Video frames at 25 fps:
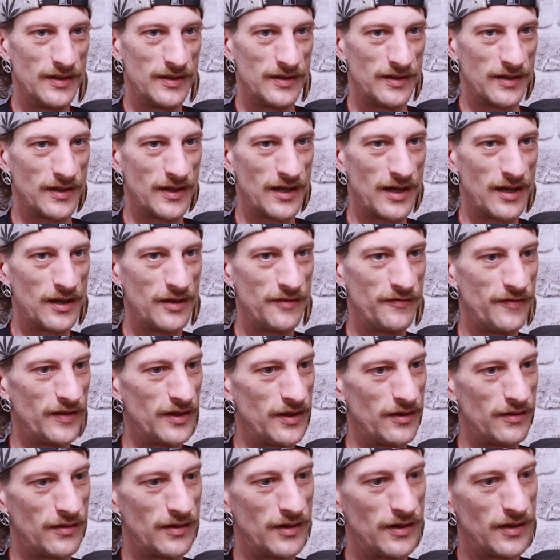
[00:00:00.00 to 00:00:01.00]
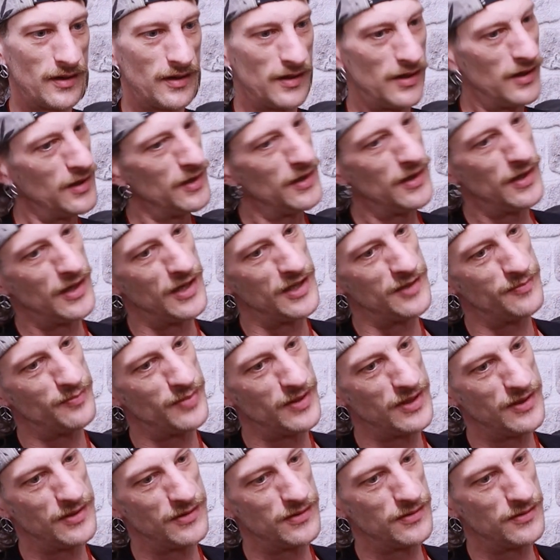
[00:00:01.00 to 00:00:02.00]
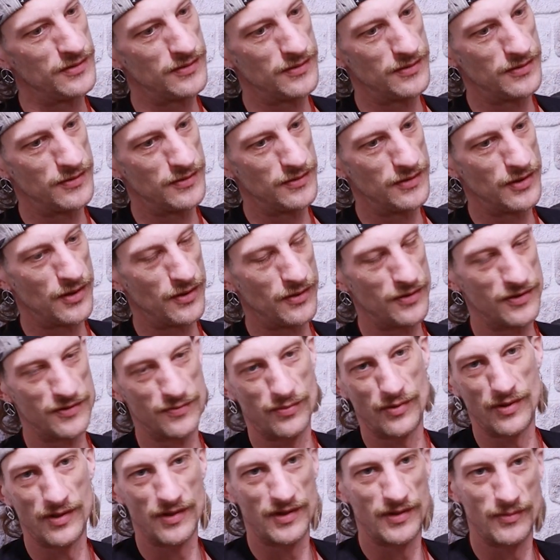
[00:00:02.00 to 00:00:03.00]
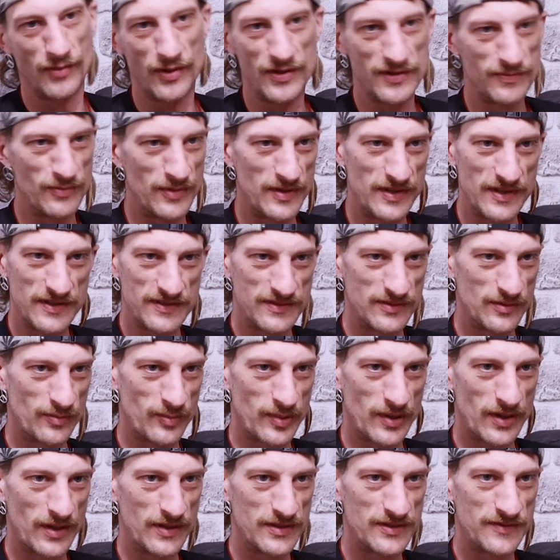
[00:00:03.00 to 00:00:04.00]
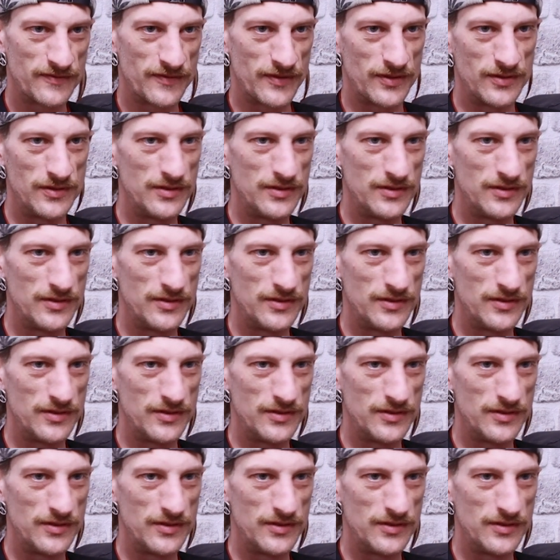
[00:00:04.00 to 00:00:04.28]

Yeah, aloe vera it's been known as one of the most medicinal plants for